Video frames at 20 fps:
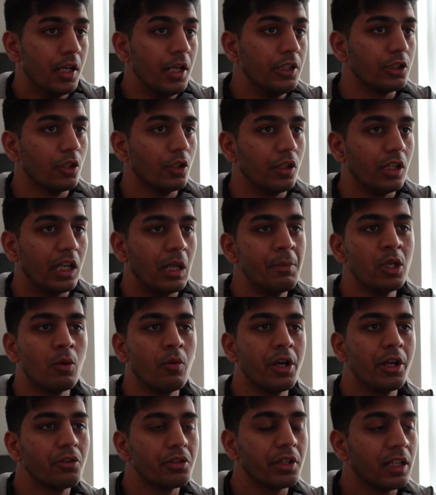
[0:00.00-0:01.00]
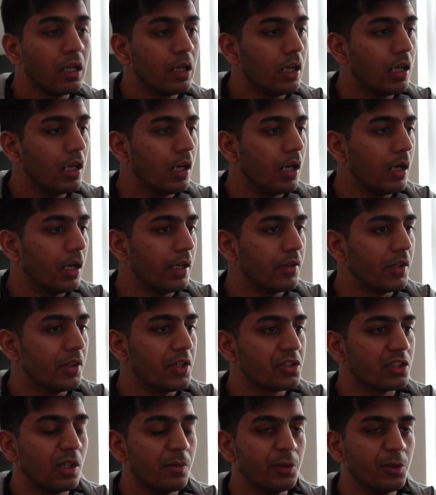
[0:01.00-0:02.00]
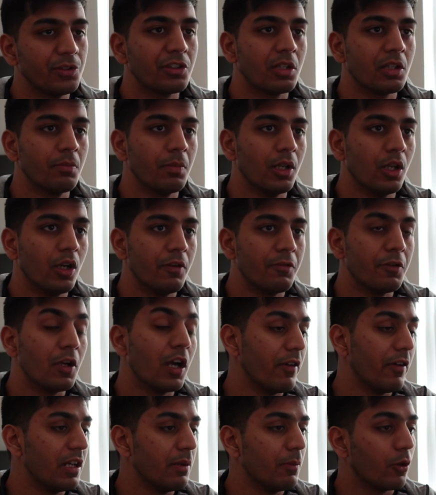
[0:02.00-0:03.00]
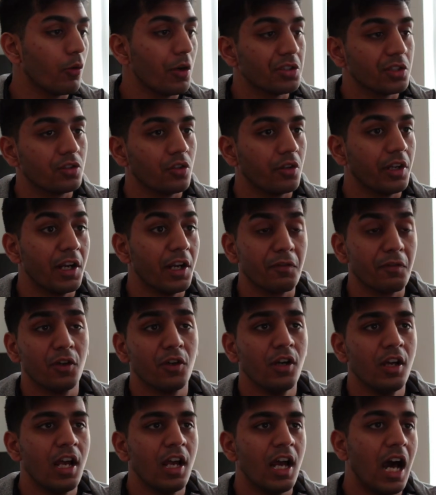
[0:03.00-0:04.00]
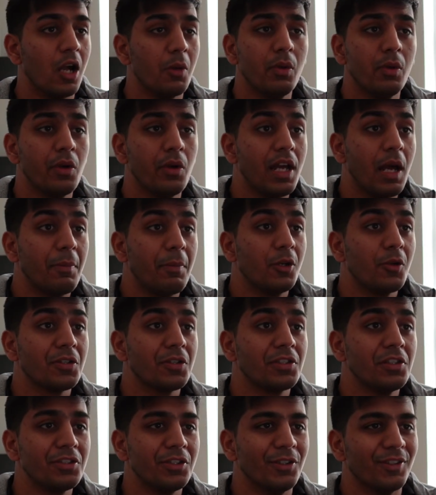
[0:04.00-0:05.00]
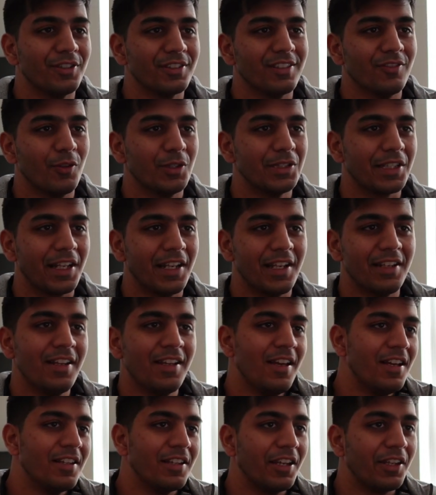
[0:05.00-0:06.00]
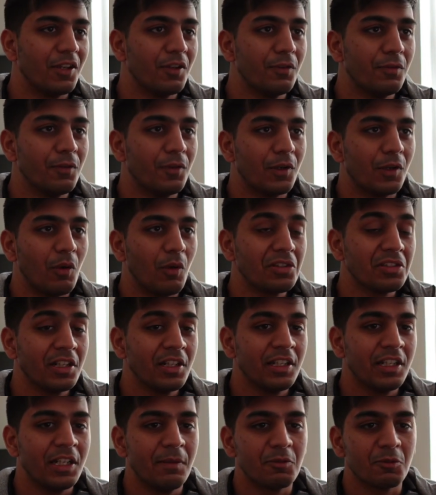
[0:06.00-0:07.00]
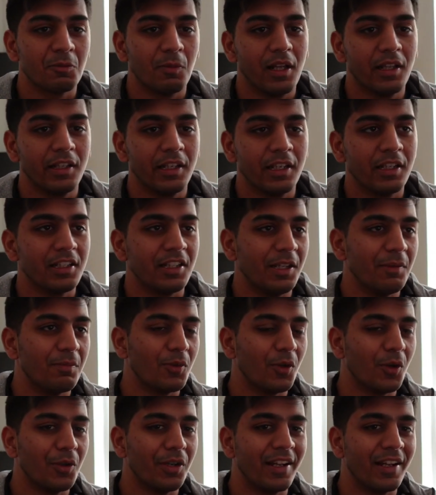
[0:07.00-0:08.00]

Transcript: So let me know what you think in the description section below. If you have any more questions on Airflow, I'll be very happy to assist you. Once again, thank you for watching. Keep smiling, keep coding.